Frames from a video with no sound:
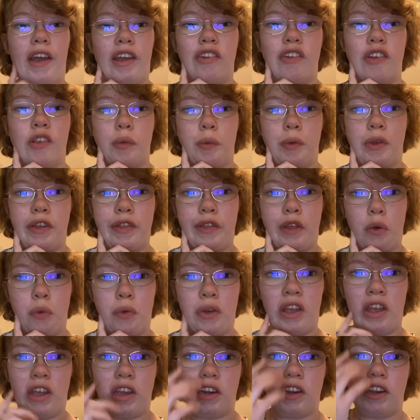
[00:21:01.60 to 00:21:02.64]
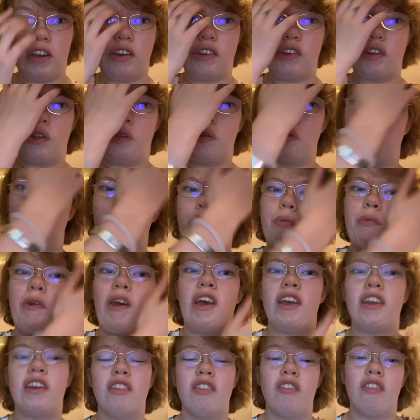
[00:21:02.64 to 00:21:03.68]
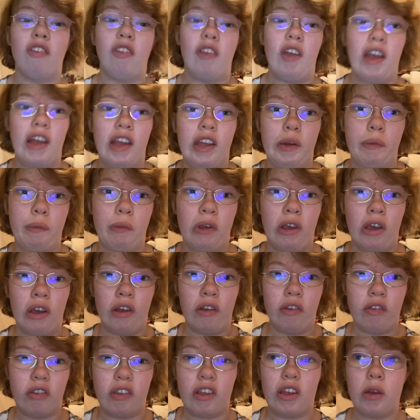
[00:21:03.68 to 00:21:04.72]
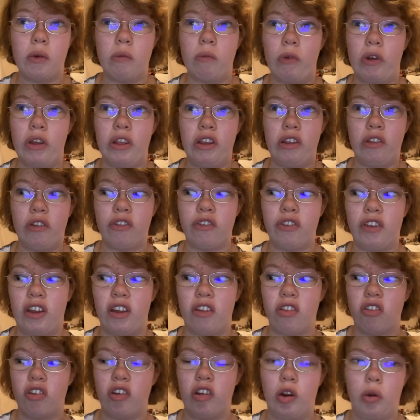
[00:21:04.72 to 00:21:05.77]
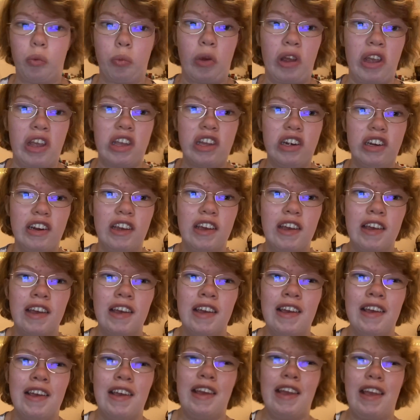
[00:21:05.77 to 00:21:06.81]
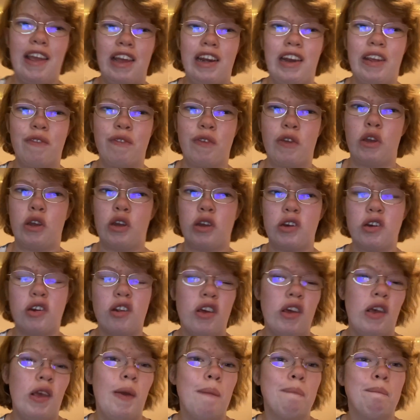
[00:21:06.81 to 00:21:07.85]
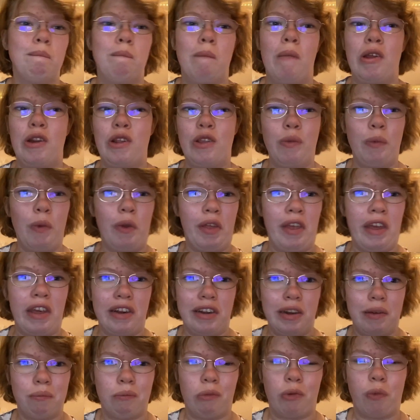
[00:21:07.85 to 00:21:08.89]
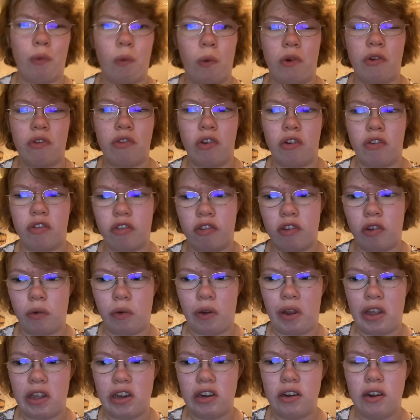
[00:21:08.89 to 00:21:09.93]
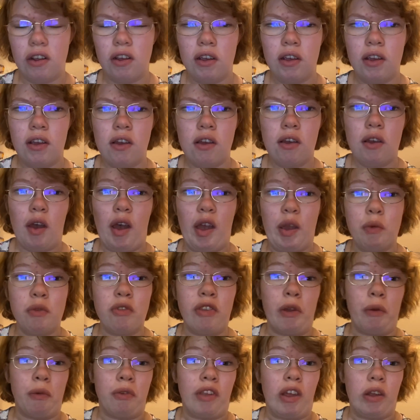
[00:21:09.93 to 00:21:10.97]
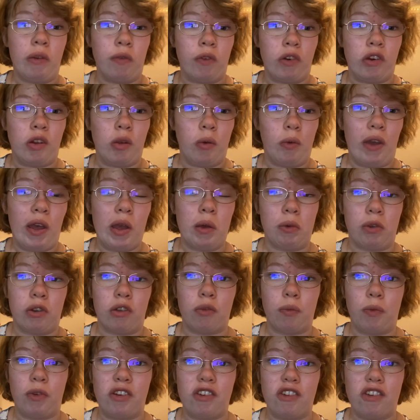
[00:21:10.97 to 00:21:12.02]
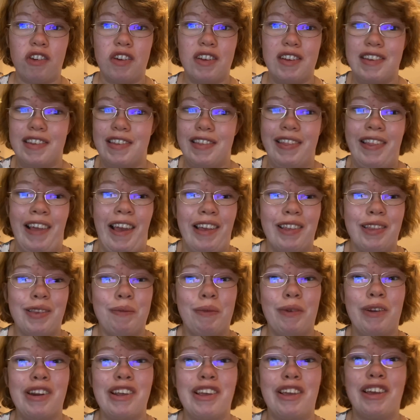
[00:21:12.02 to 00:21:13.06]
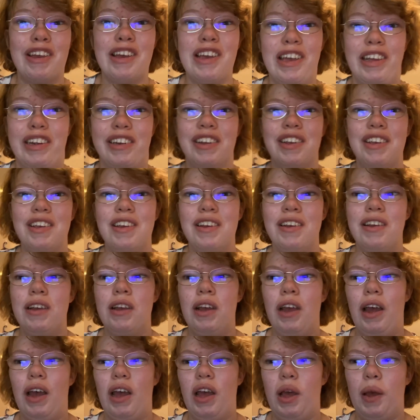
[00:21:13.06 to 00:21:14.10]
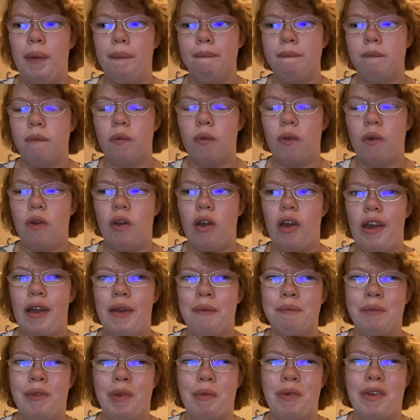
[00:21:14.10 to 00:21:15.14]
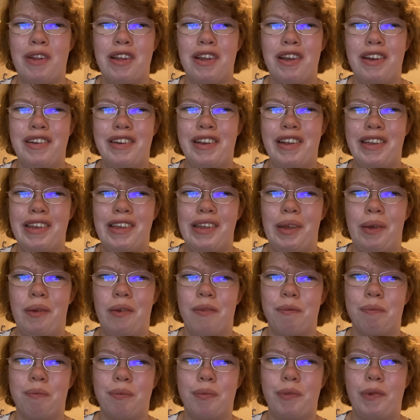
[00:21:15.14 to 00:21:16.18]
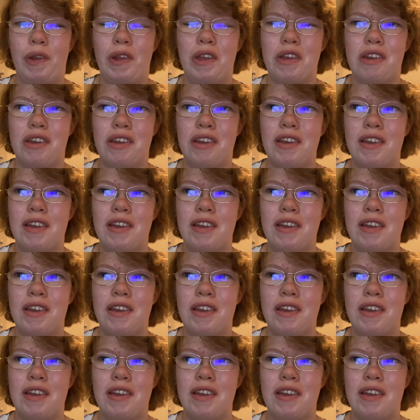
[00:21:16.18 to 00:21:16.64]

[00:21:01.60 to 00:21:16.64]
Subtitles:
just relocated to back inside because it really looks like it's gonna rain, and I figured might as well head in before it starts to rain. I was outside for 2 hours, which that's pretty good. I'm debating on taking a break